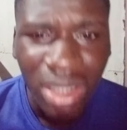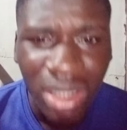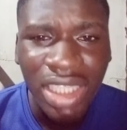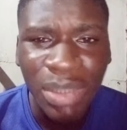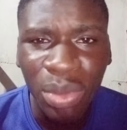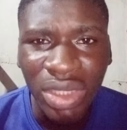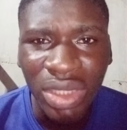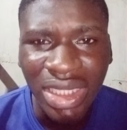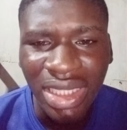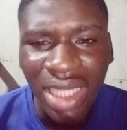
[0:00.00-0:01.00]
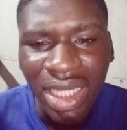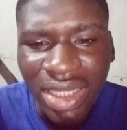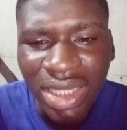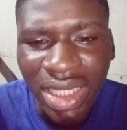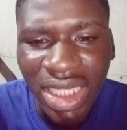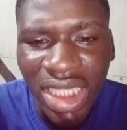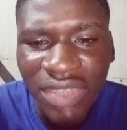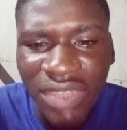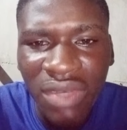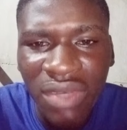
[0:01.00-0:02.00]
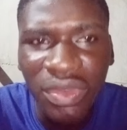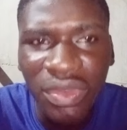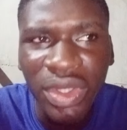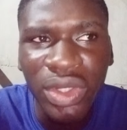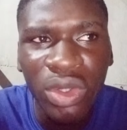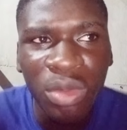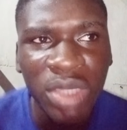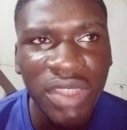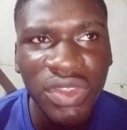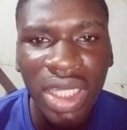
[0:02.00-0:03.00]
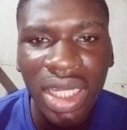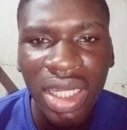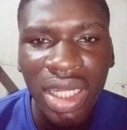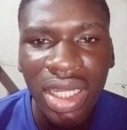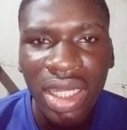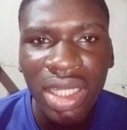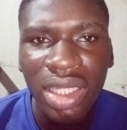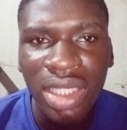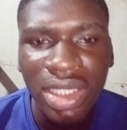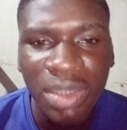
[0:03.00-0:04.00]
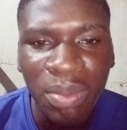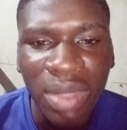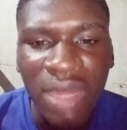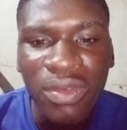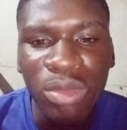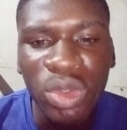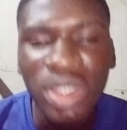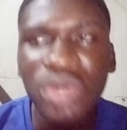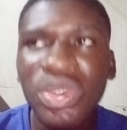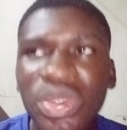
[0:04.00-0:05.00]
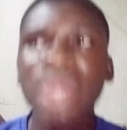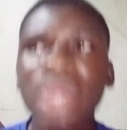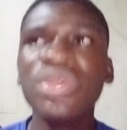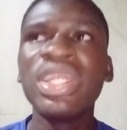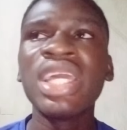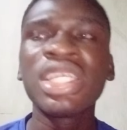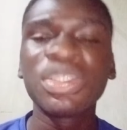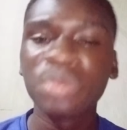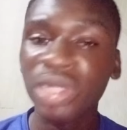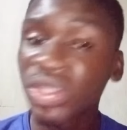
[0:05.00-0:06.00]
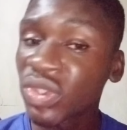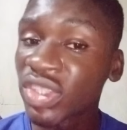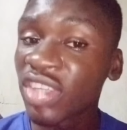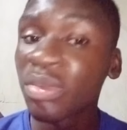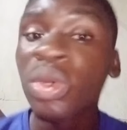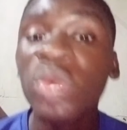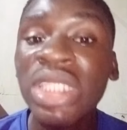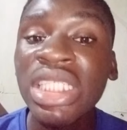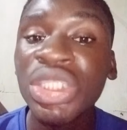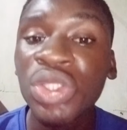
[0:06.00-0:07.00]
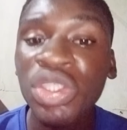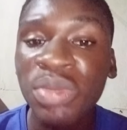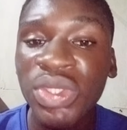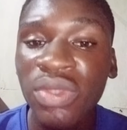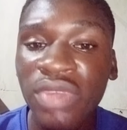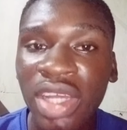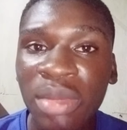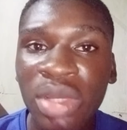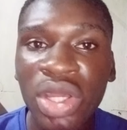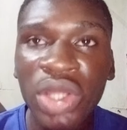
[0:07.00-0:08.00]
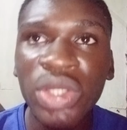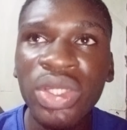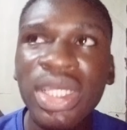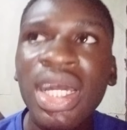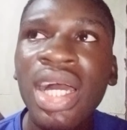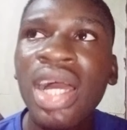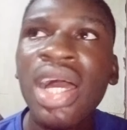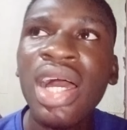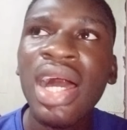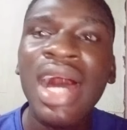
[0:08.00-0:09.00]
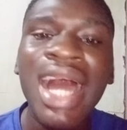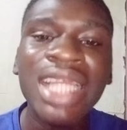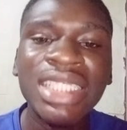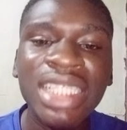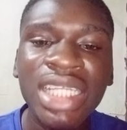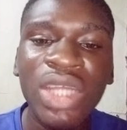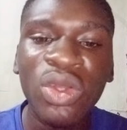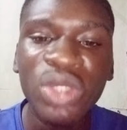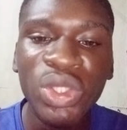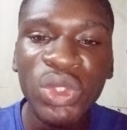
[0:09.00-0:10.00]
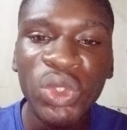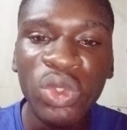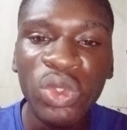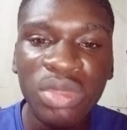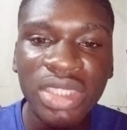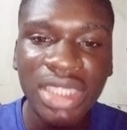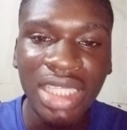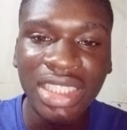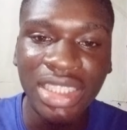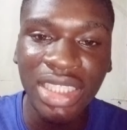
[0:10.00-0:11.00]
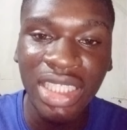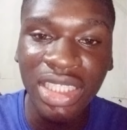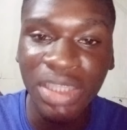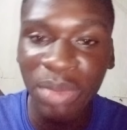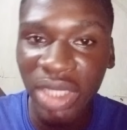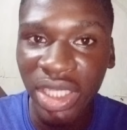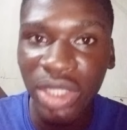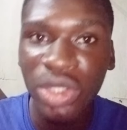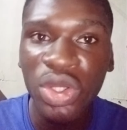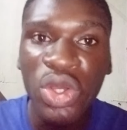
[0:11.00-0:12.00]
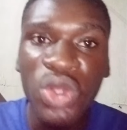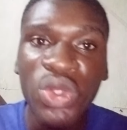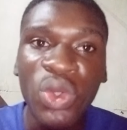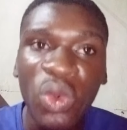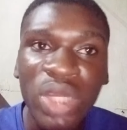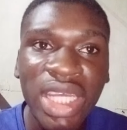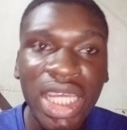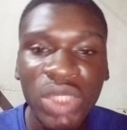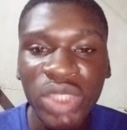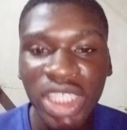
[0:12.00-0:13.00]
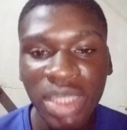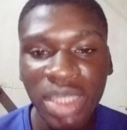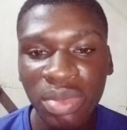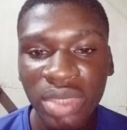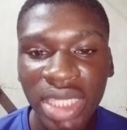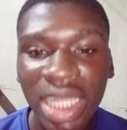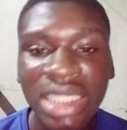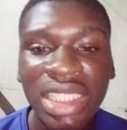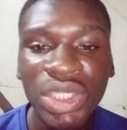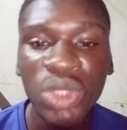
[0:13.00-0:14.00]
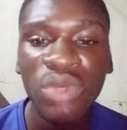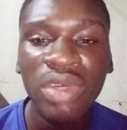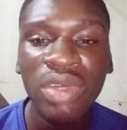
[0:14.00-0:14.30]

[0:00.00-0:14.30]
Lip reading: spontaneity, gives you that freedom, gives you that platform to really really express yourself, but within a short space of time. Knowing that ideally on YouTube, statistically speaking, you only get to keep the attention of